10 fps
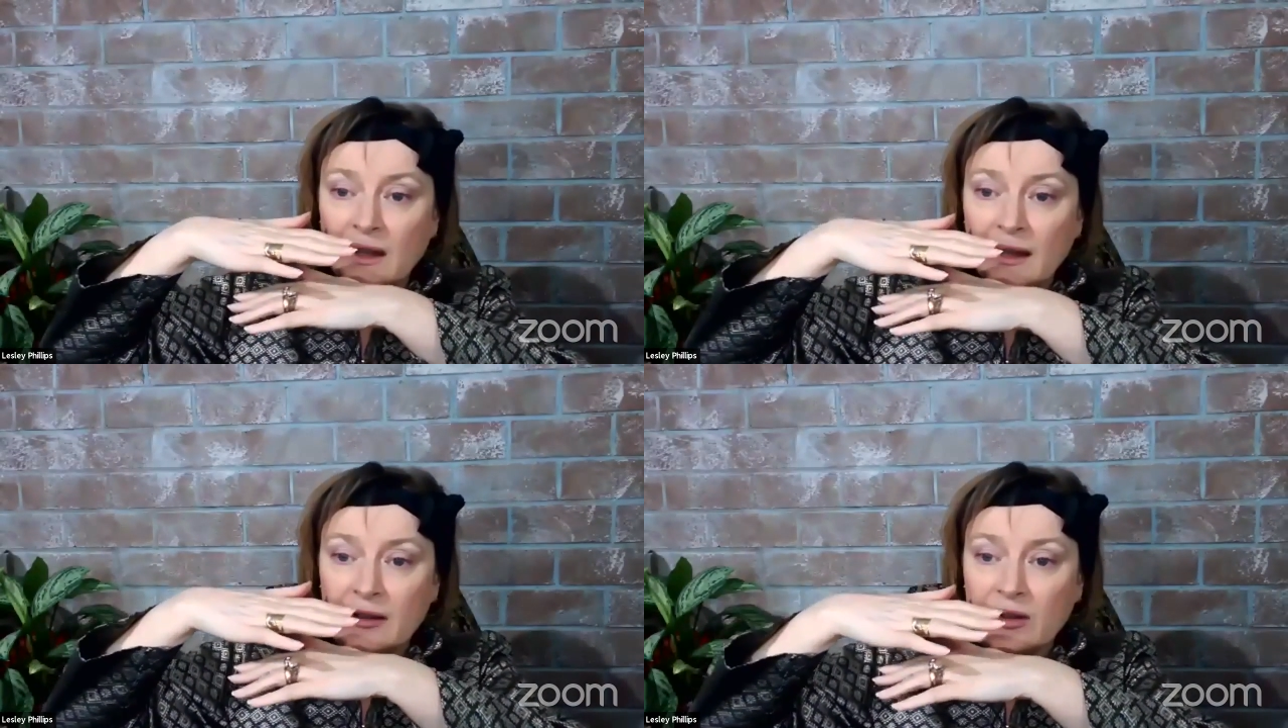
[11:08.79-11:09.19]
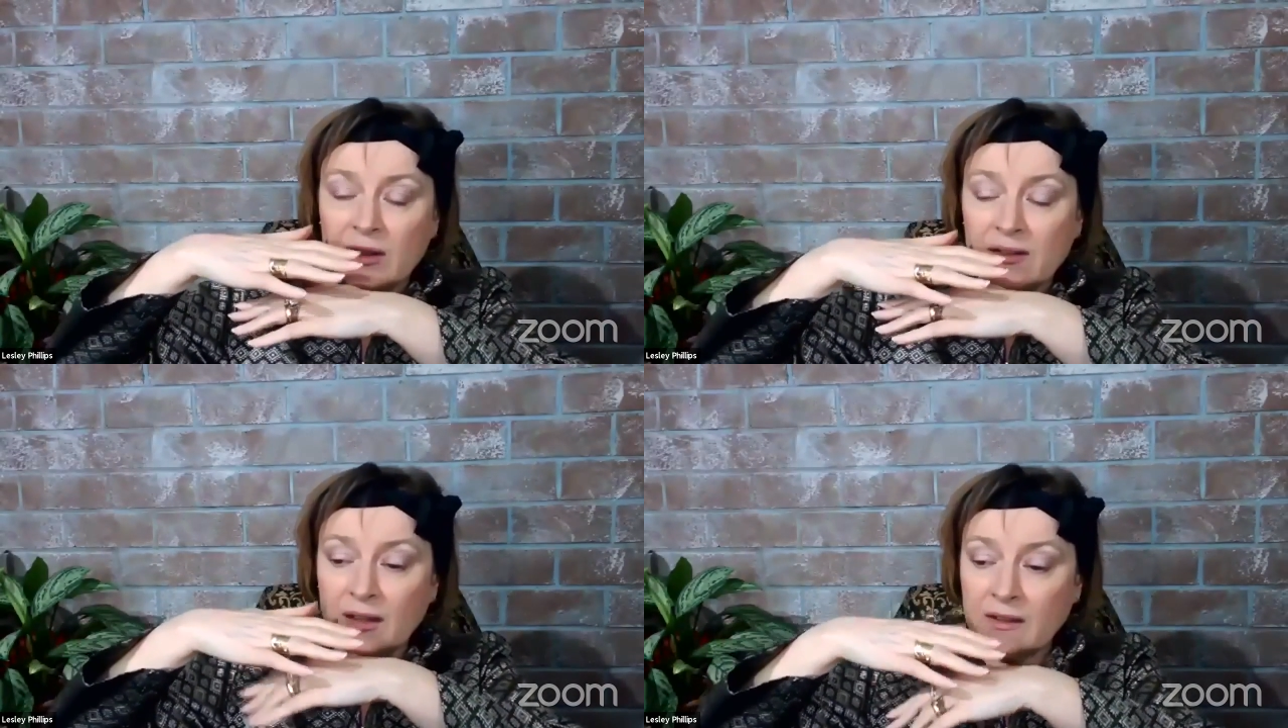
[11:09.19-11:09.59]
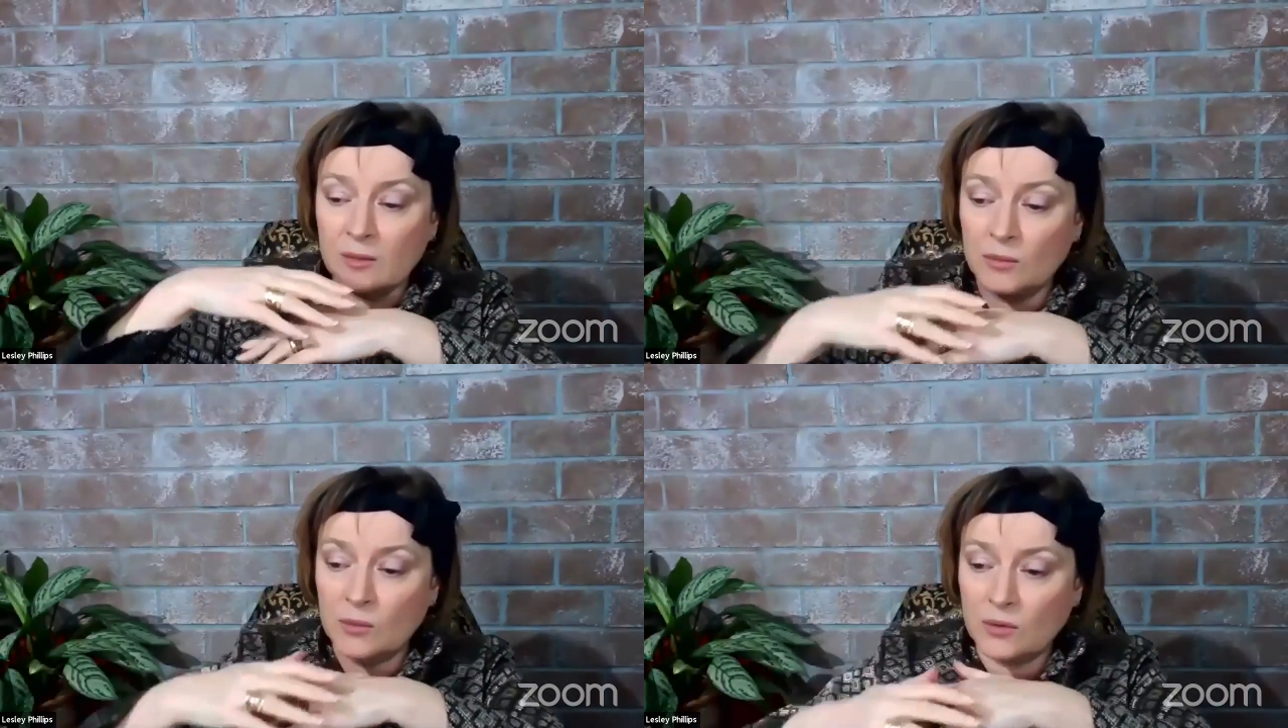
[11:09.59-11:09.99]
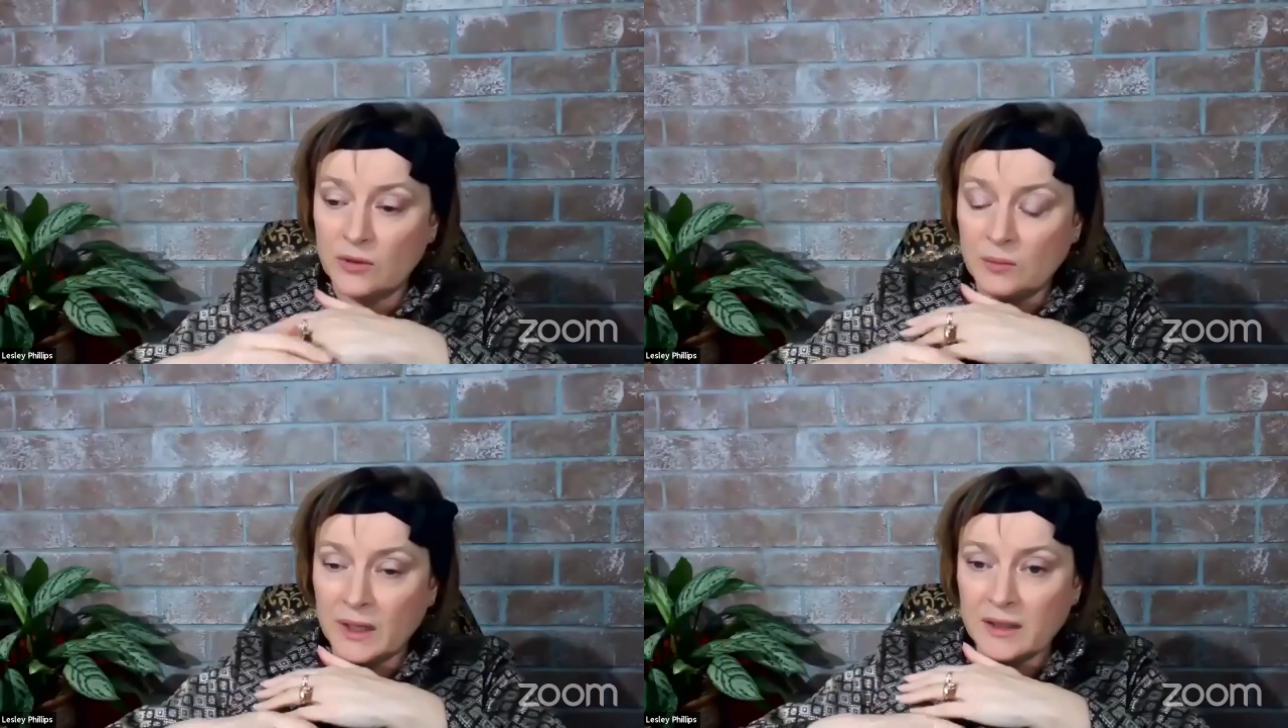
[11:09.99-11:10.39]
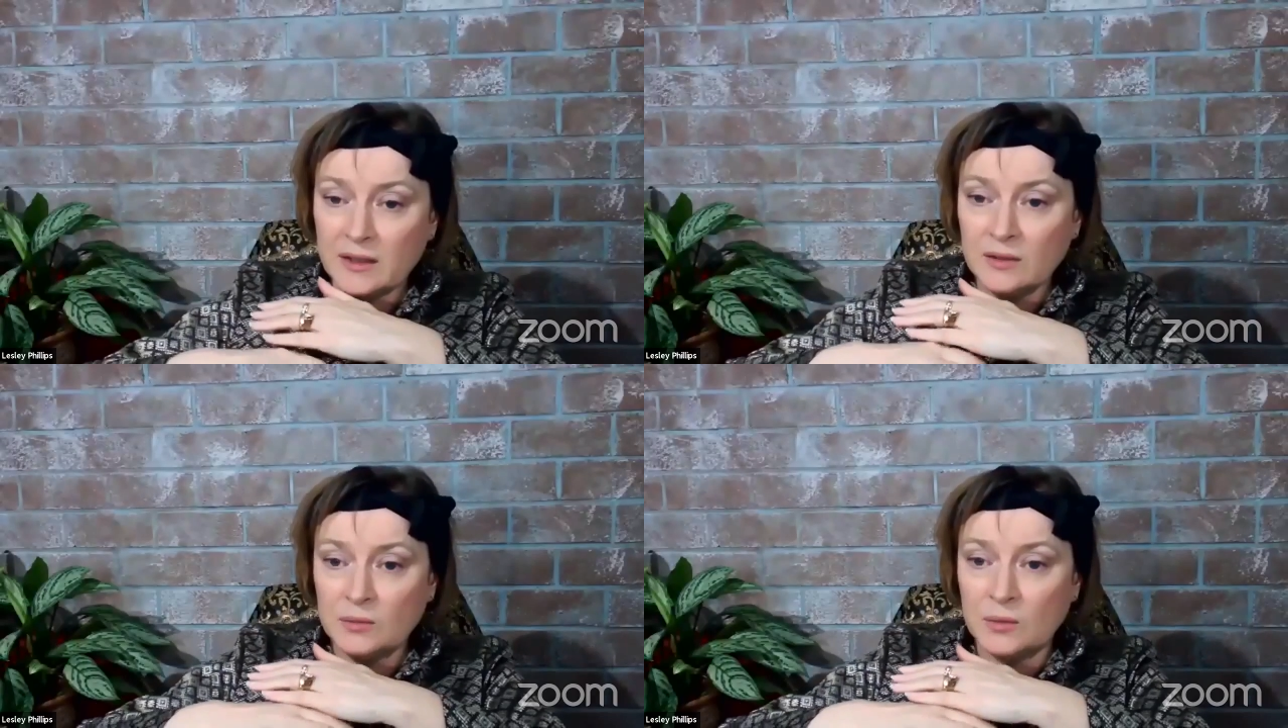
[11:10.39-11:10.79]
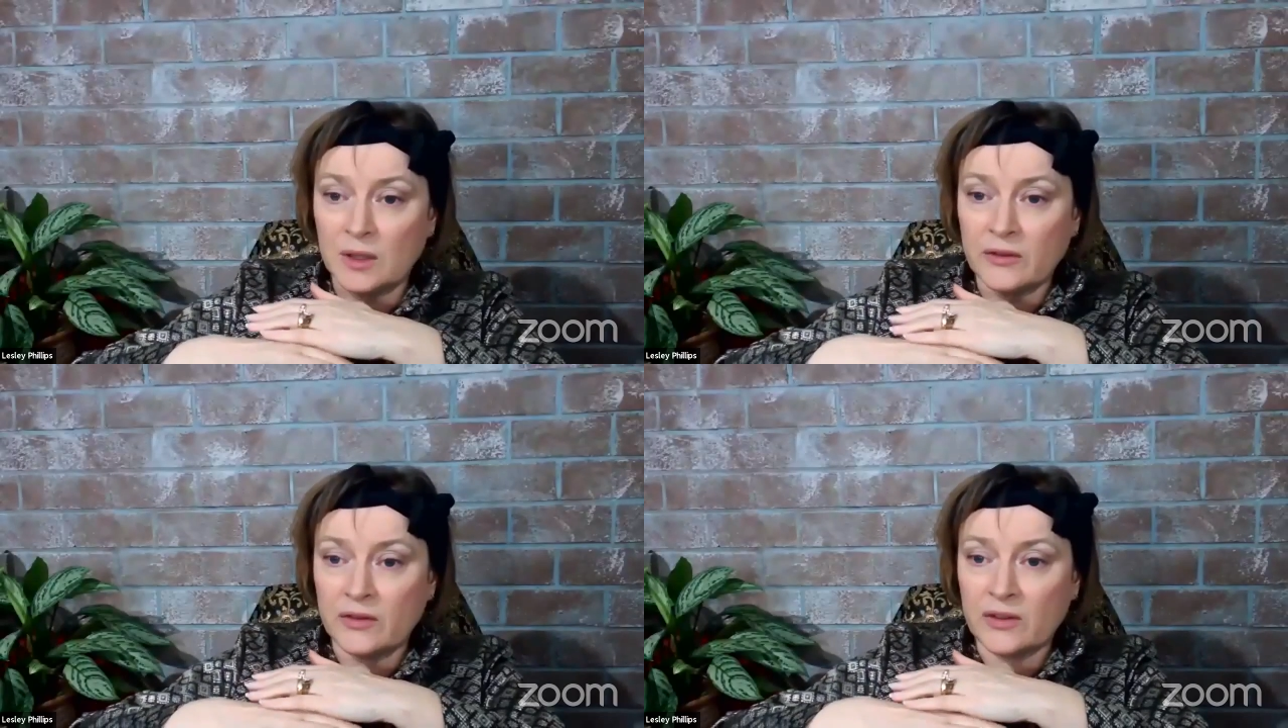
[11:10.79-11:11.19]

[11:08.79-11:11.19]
and it's like the more awakened ones